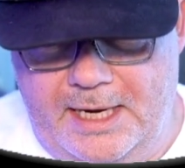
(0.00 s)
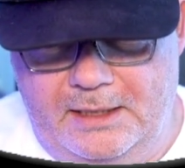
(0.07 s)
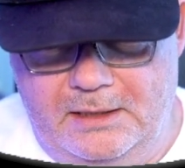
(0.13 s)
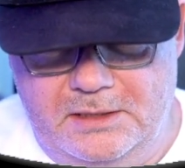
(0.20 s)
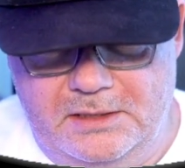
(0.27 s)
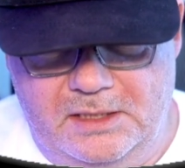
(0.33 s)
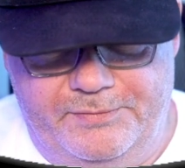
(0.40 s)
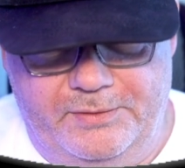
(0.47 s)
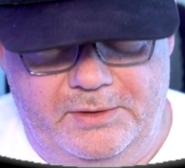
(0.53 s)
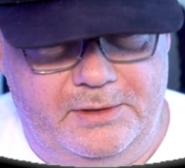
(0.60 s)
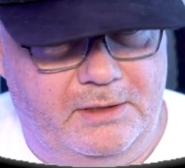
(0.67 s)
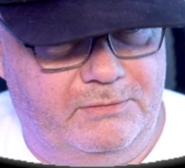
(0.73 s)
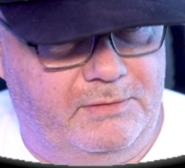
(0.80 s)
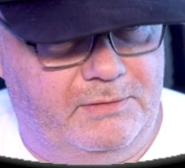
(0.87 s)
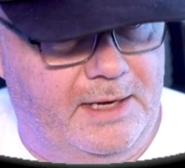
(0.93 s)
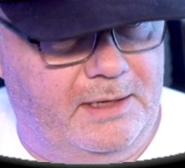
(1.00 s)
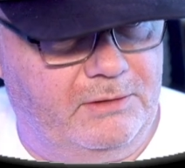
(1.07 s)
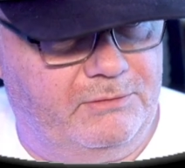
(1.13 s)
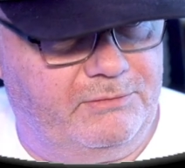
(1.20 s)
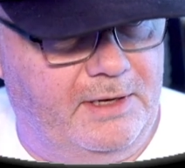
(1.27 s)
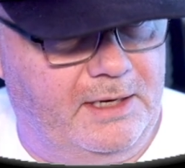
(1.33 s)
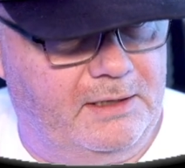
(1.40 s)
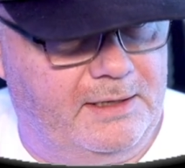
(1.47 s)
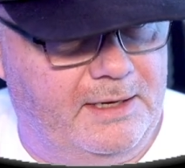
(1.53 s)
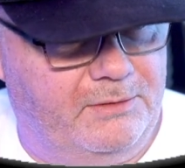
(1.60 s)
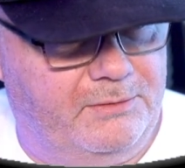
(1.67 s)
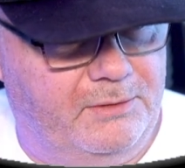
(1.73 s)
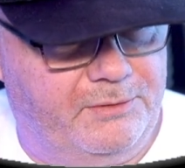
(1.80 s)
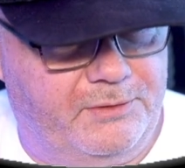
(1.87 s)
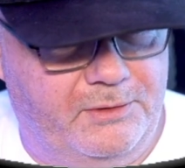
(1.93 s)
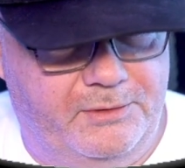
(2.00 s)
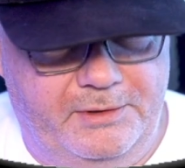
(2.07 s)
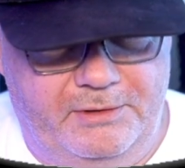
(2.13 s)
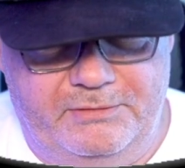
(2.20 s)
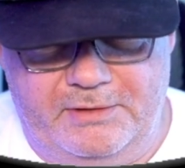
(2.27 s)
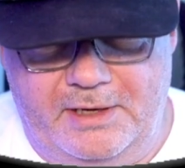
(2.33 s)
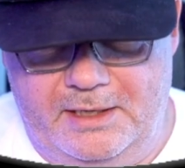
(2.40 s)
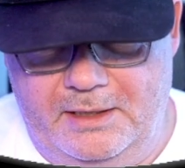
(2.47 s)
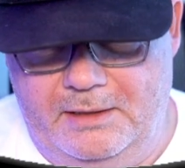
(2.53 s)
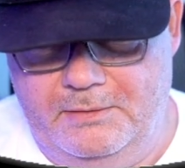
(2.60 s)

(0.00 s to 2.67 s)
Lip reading: And let's see if it does that. Let's take it down to a 30-second.